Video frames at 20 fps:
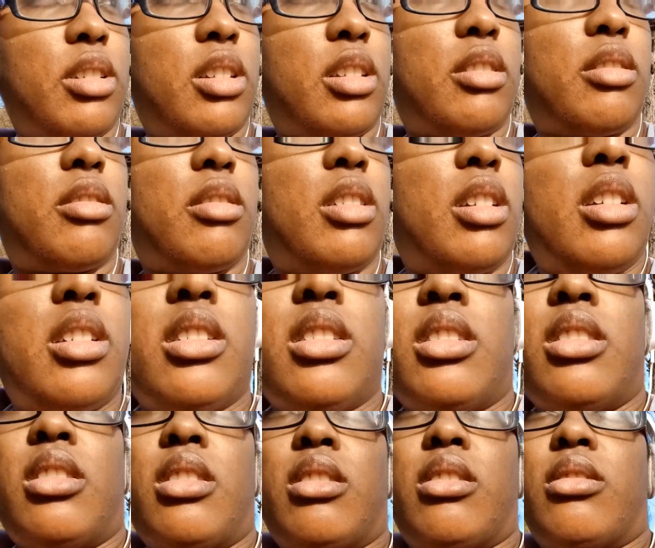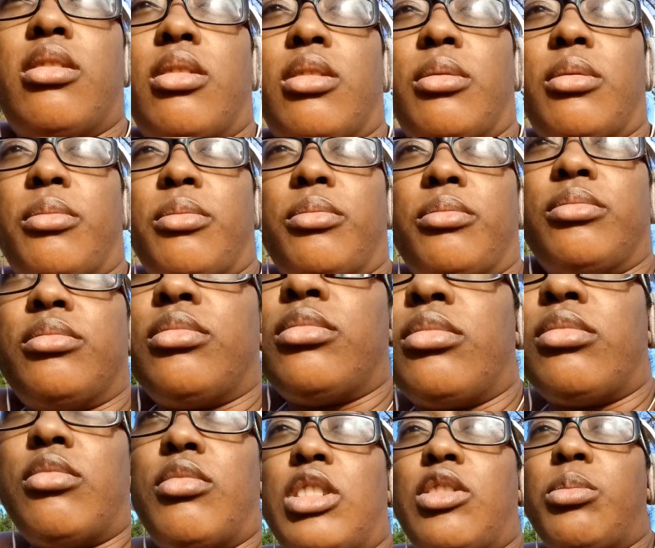and um,
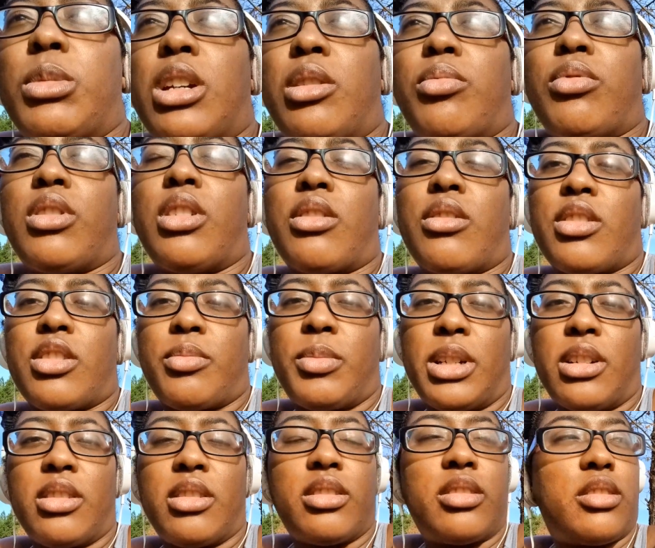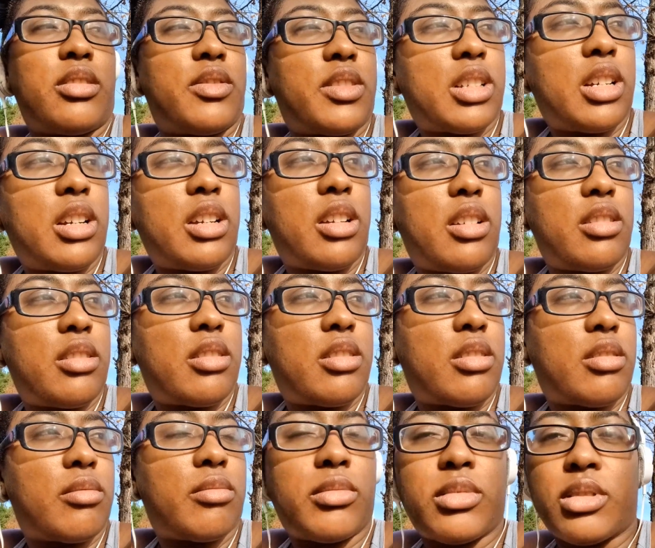you've made progress because of
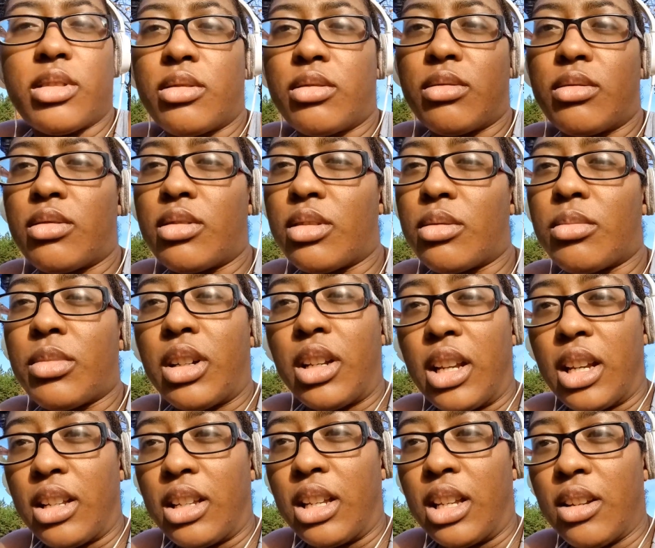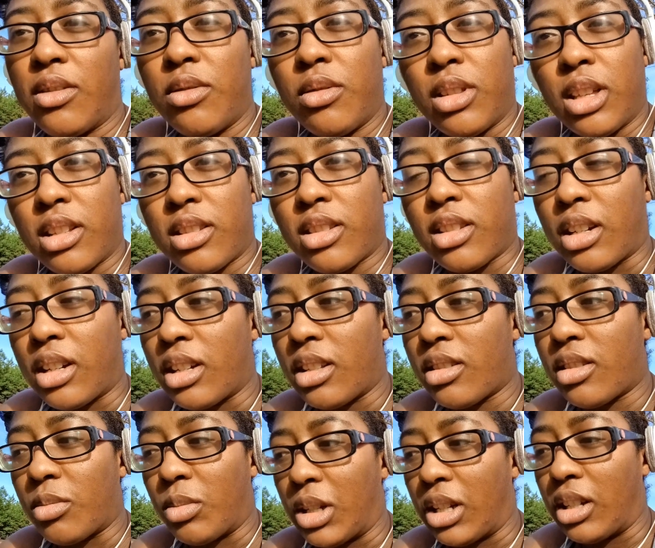science. Well, somebody had to give you that
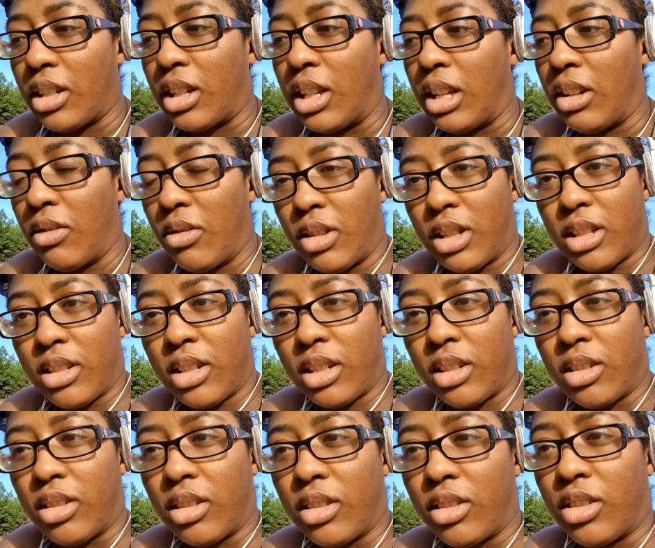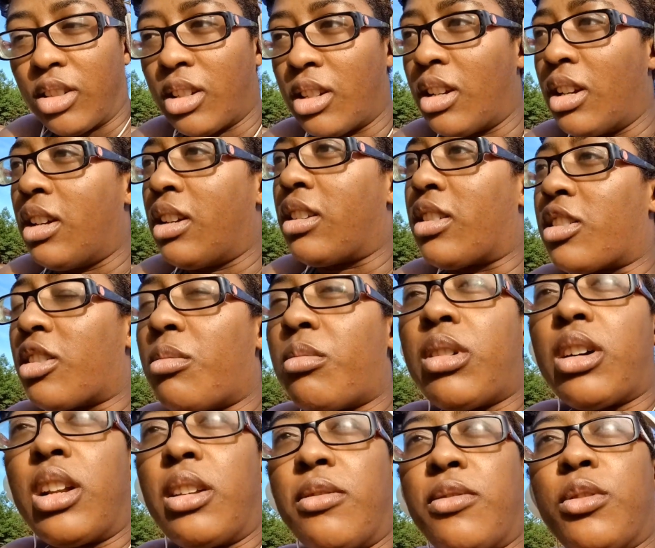science. Somebody had to give you that technology.
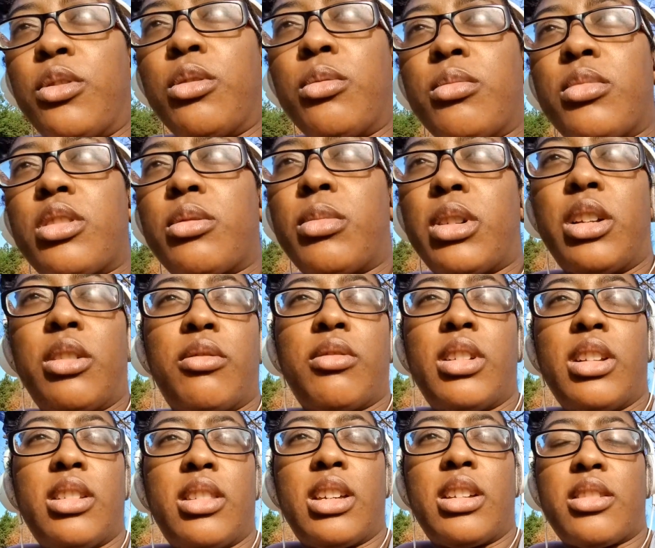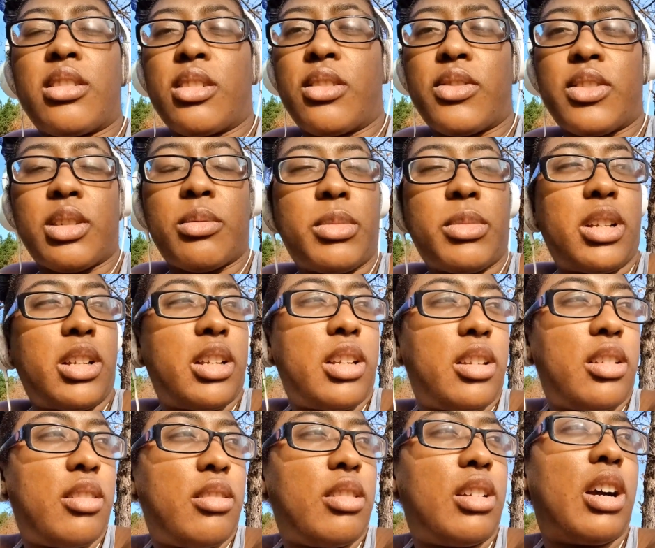Somebody formed, somebody created that stuff. Somebody
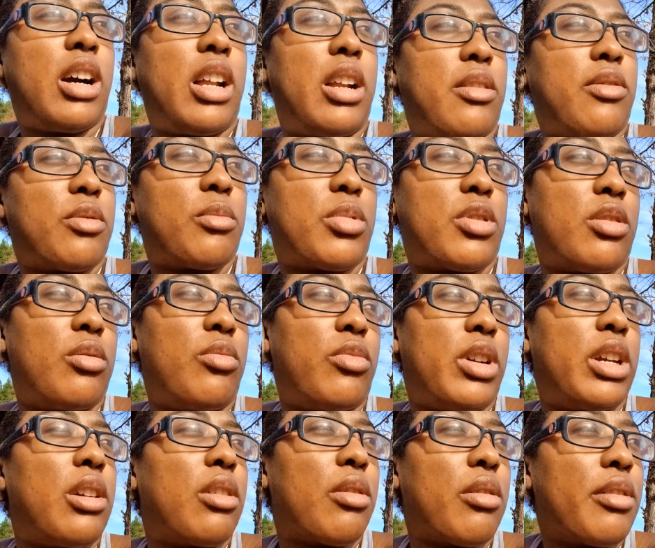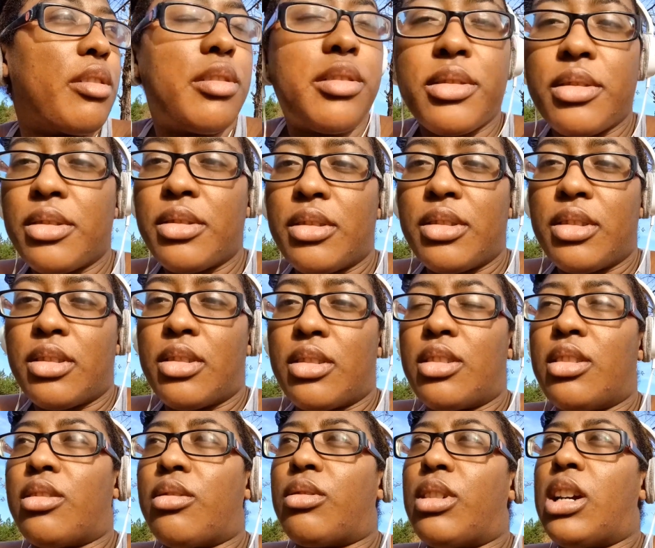got it from somewhere.
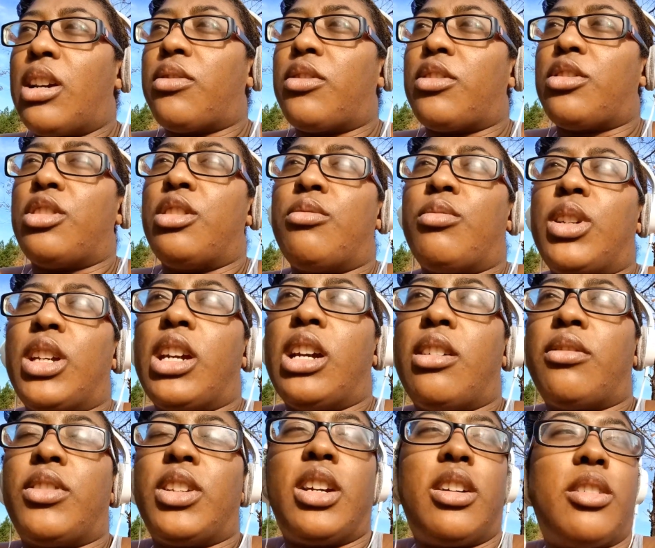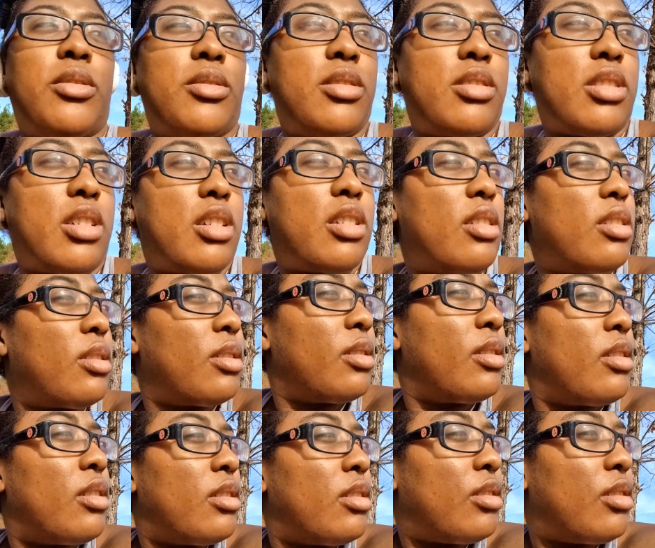You know, half the shit we have now is not
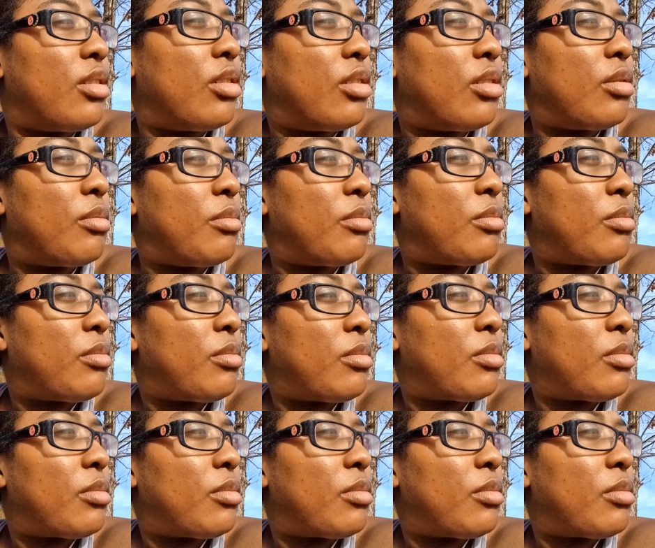um,